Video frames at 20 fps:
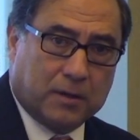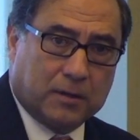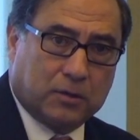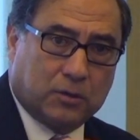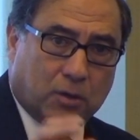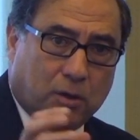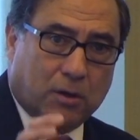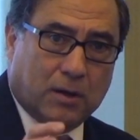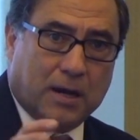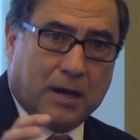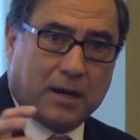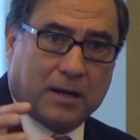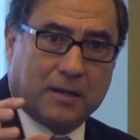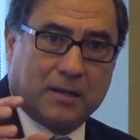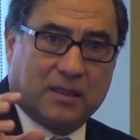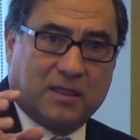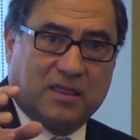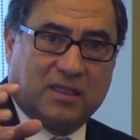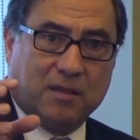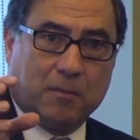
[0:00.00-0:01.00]

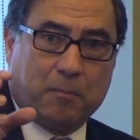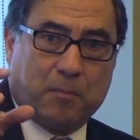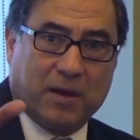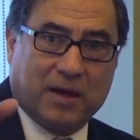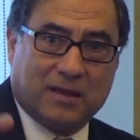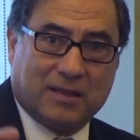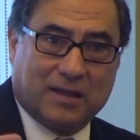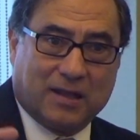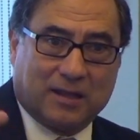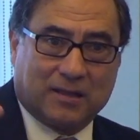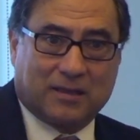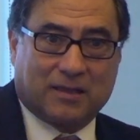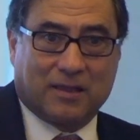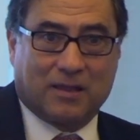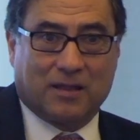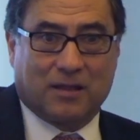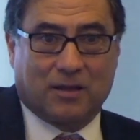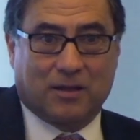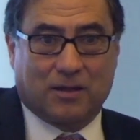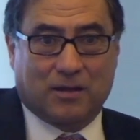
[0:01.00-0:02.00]
dollar-dependent
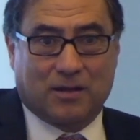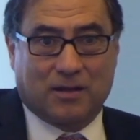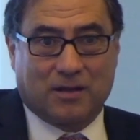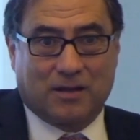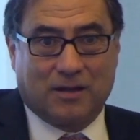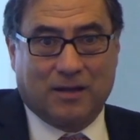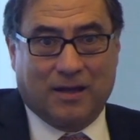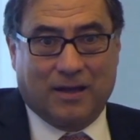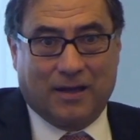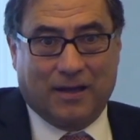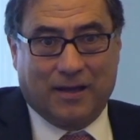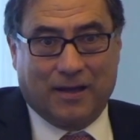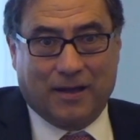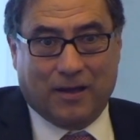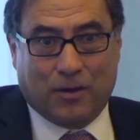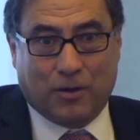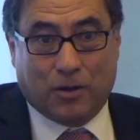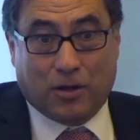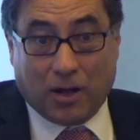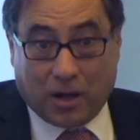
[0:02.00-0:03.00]

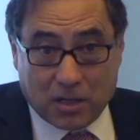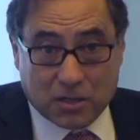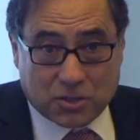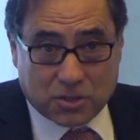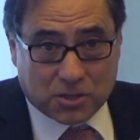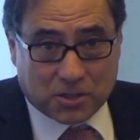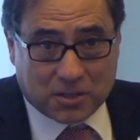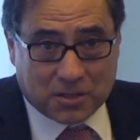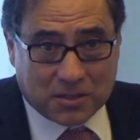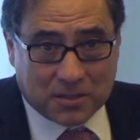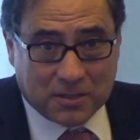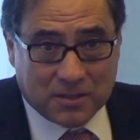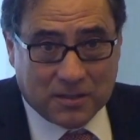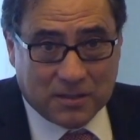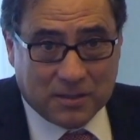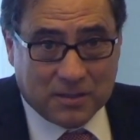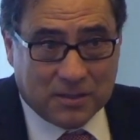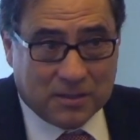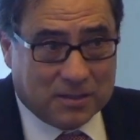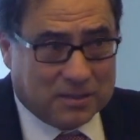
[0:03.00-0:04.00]
culture,
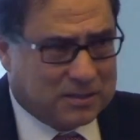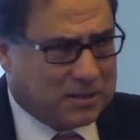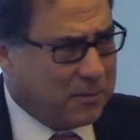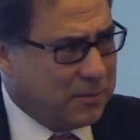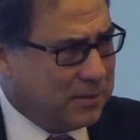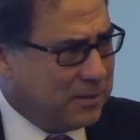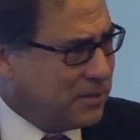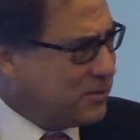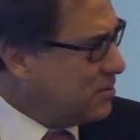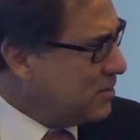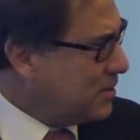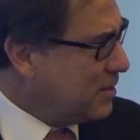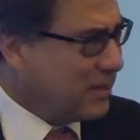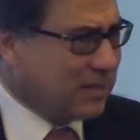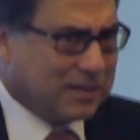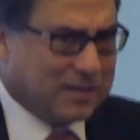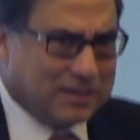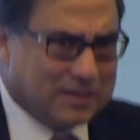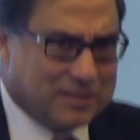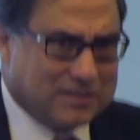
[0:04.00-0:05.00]

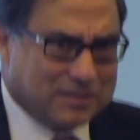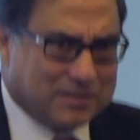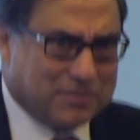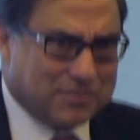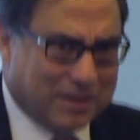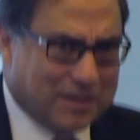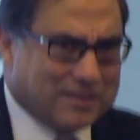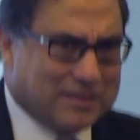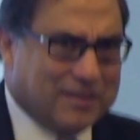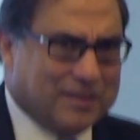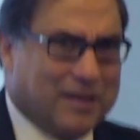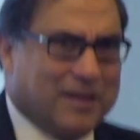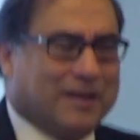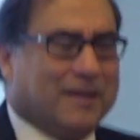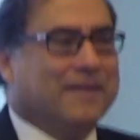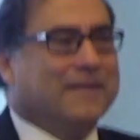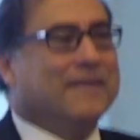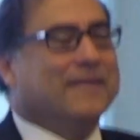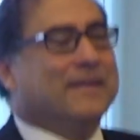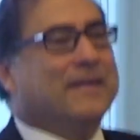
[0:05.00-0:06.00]
is it right?
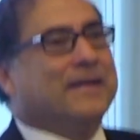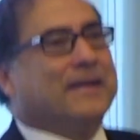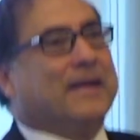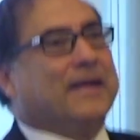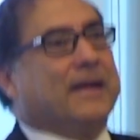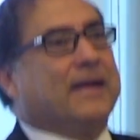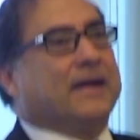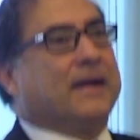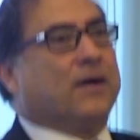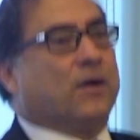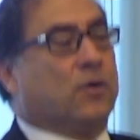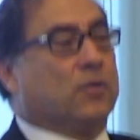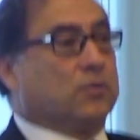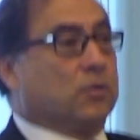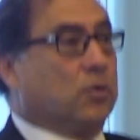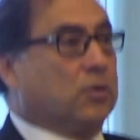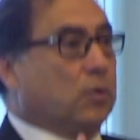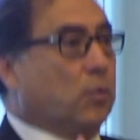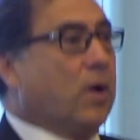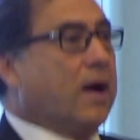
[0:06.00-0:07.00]

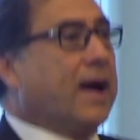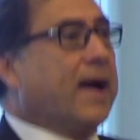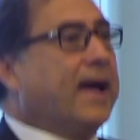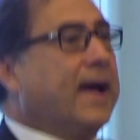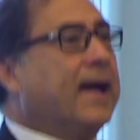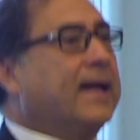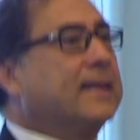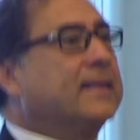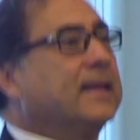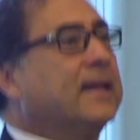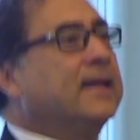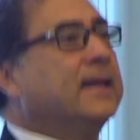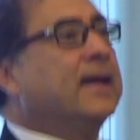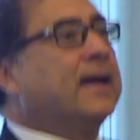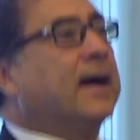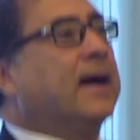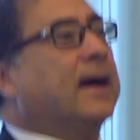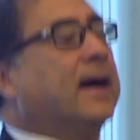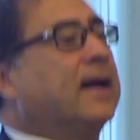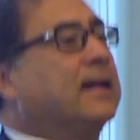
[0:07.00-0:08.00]
On the one hand,
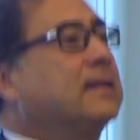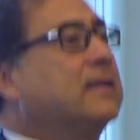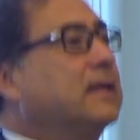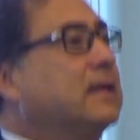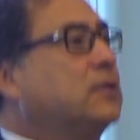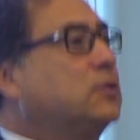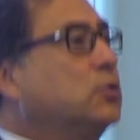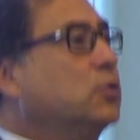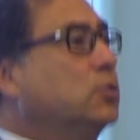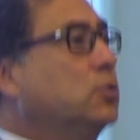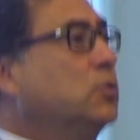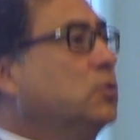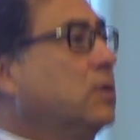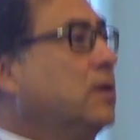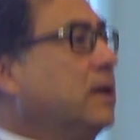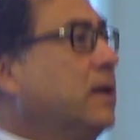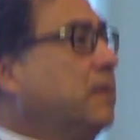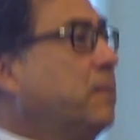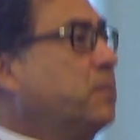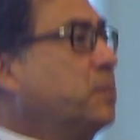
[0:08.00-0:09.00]
and to
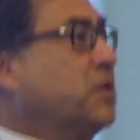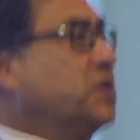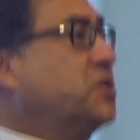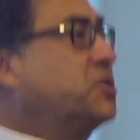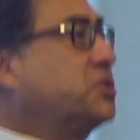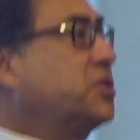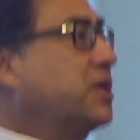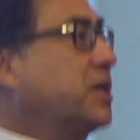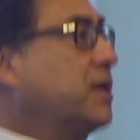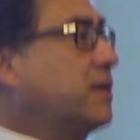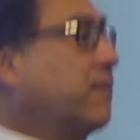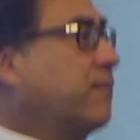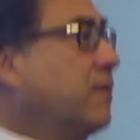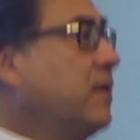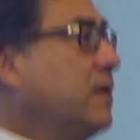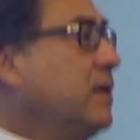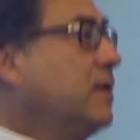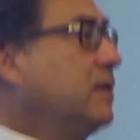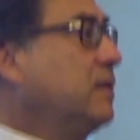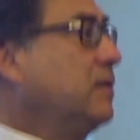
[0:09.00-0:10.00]
preserve
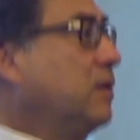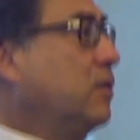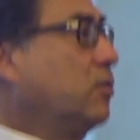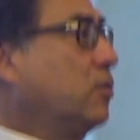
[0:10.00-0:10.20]
the